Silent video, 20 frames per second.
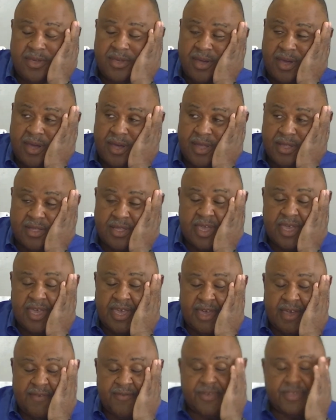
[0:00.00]
to
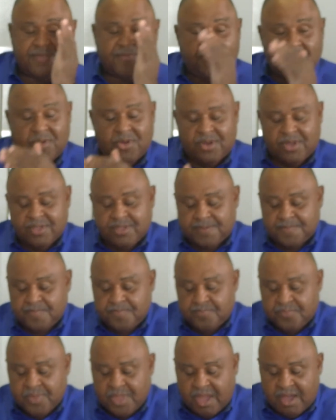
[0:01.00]
have as far as
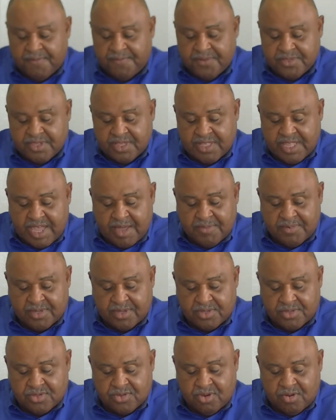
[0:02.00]
offensive linemen
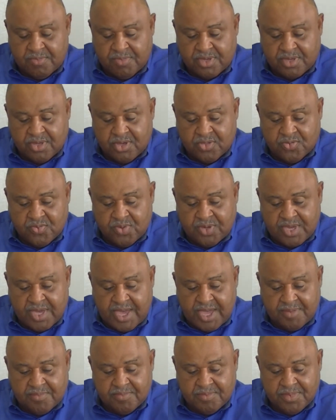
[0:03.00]
are concerned, because we
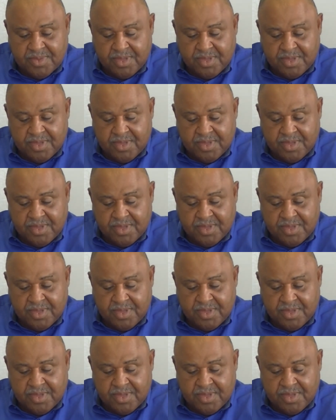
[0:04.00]
got